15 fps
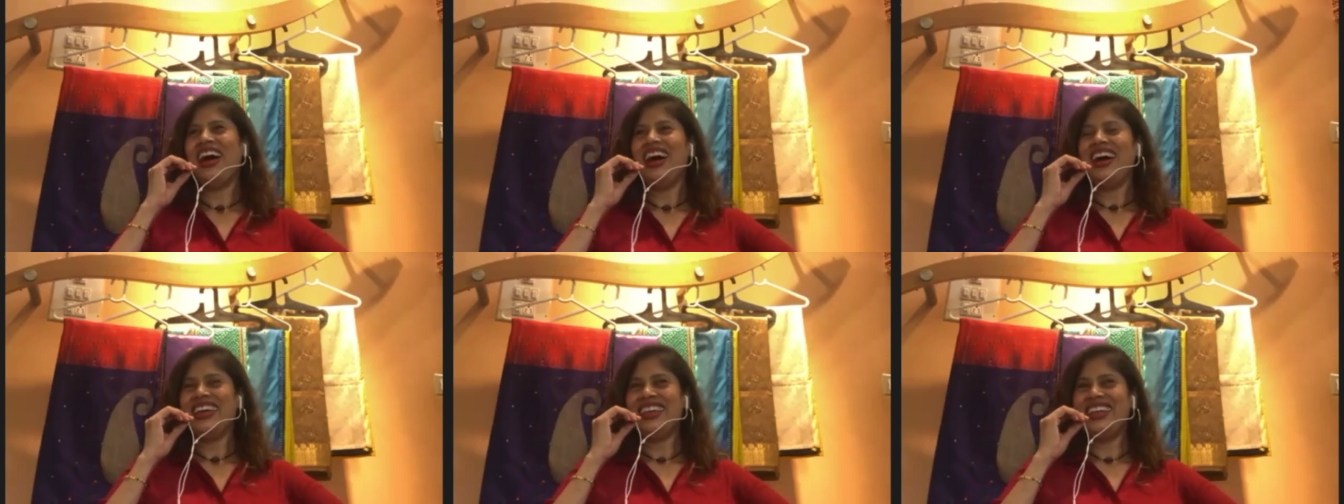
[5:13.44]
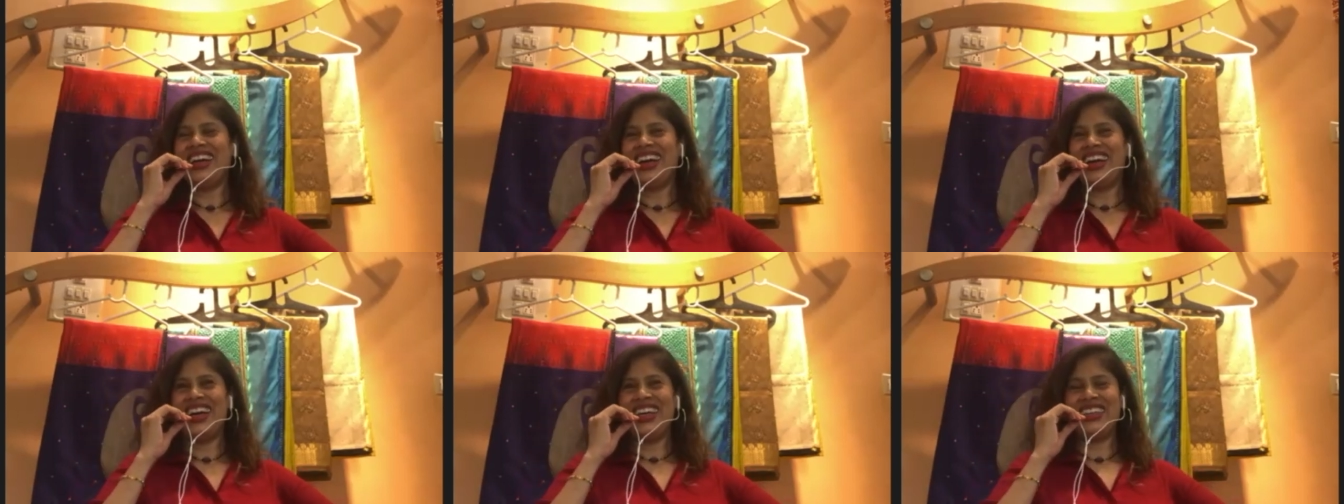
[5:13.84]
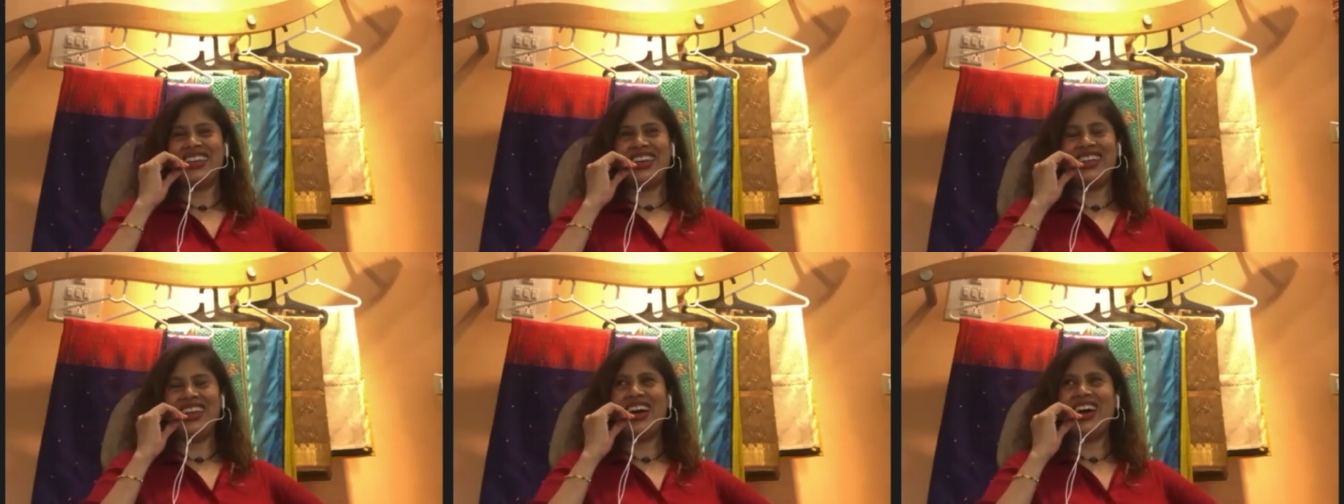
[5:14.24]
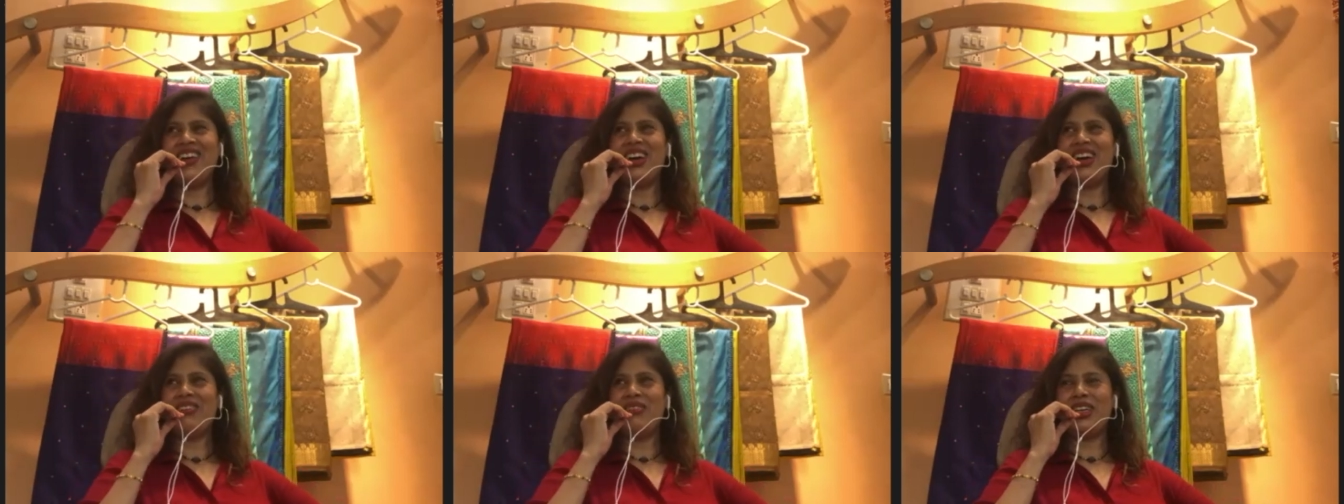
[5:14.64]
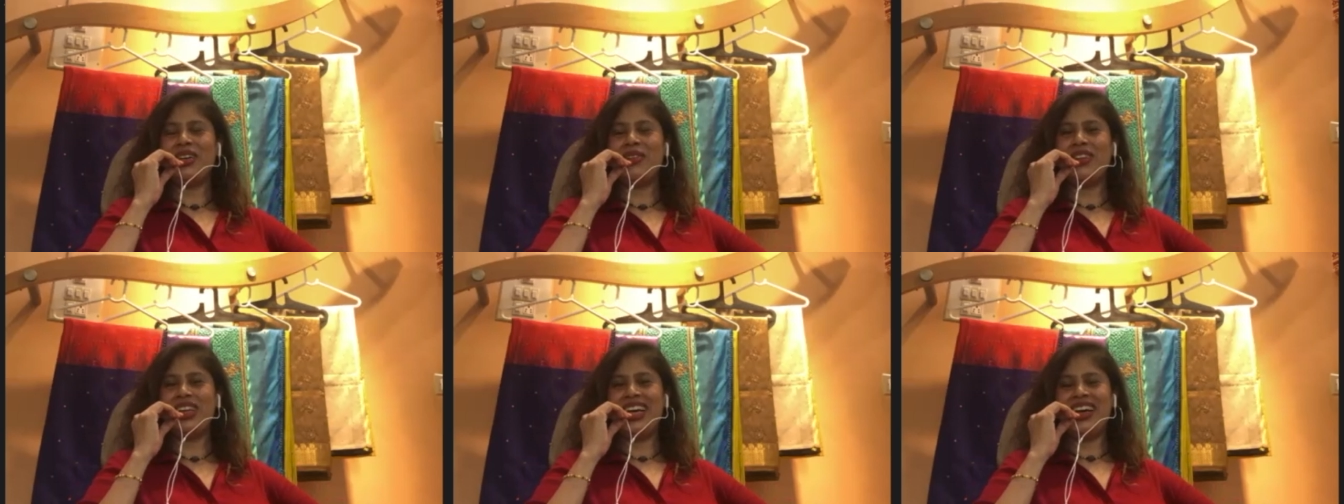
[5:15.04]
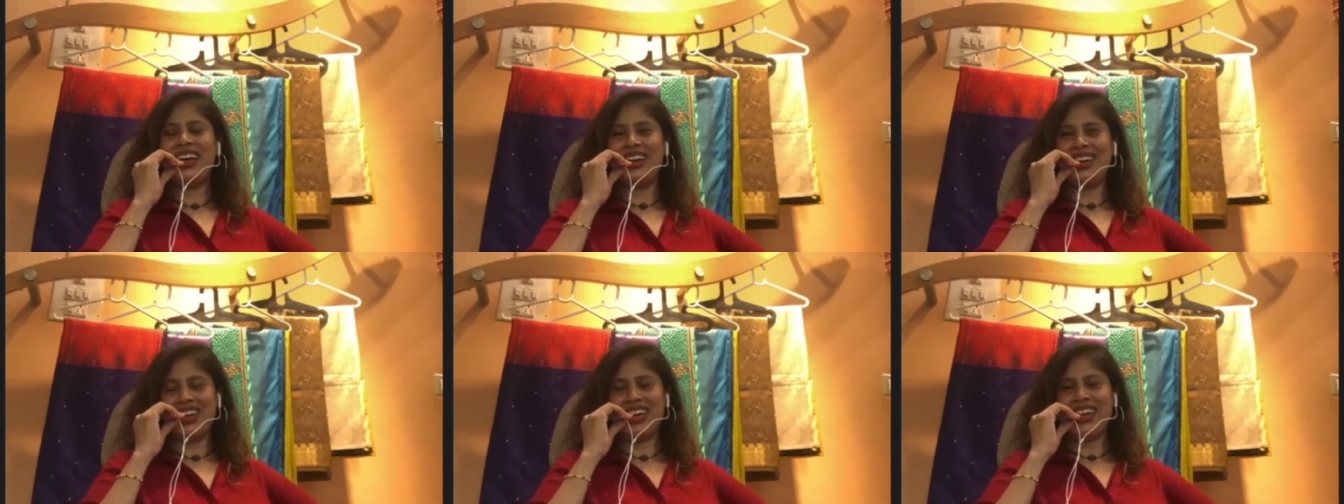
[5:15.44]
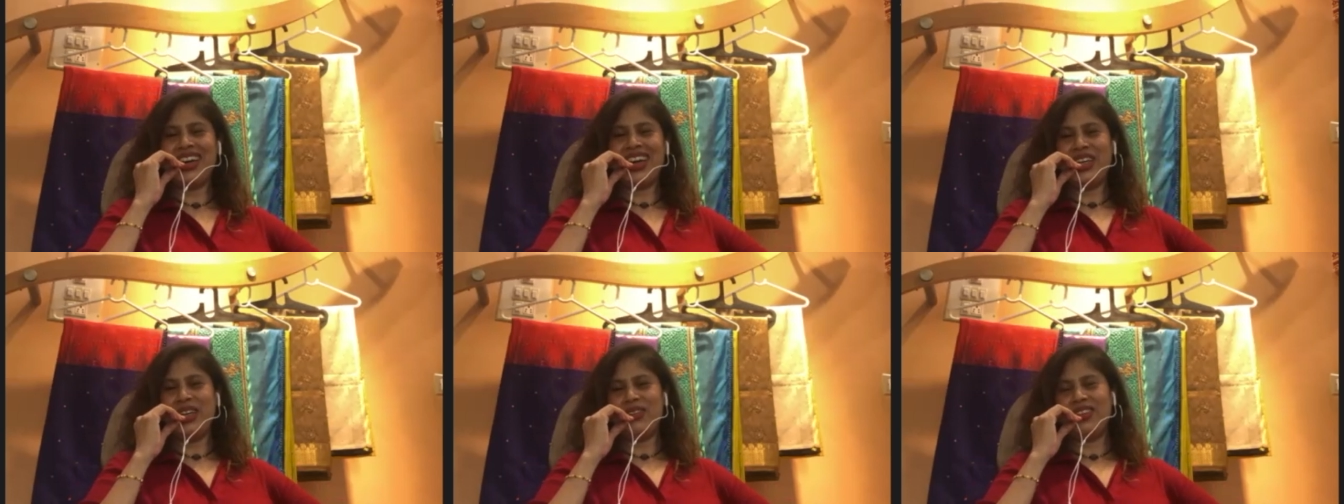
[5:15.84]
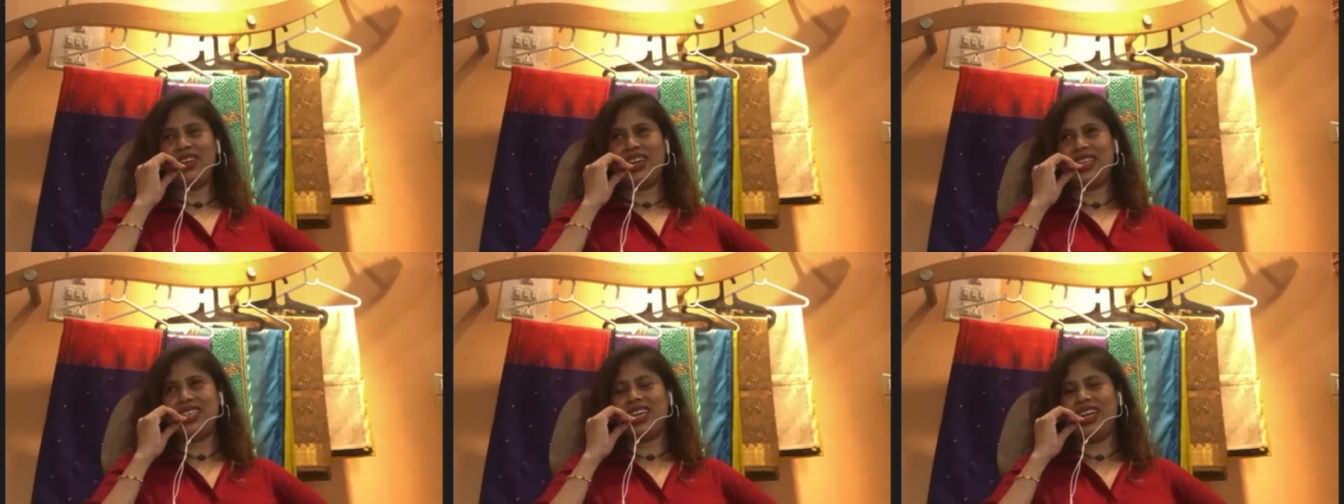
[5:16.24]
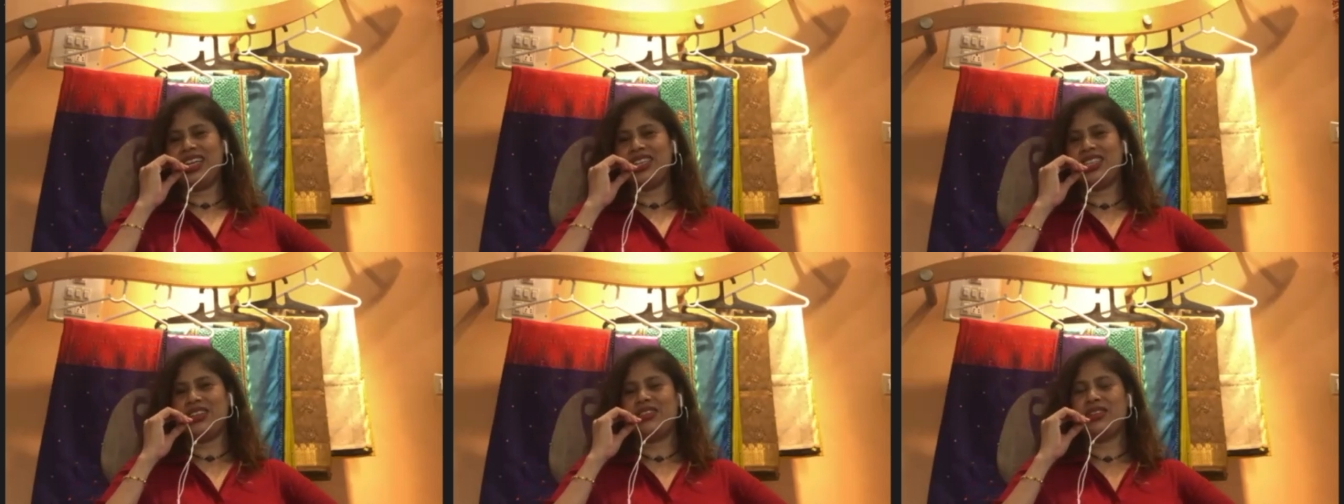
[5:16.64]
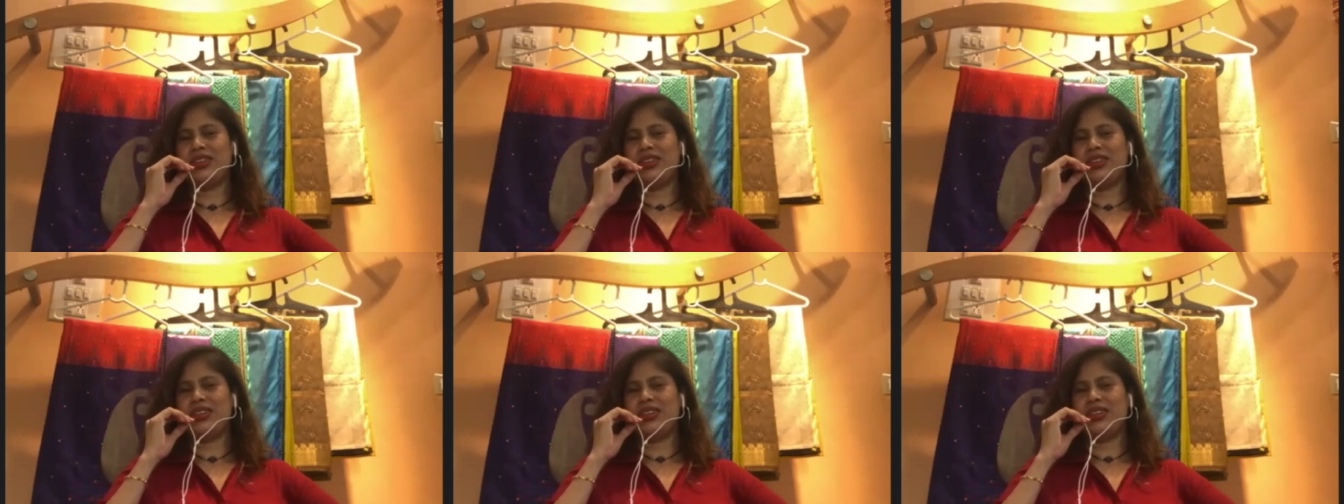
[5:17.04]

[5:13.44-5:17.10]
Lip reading: Yeah, now I've become very a kind of very selective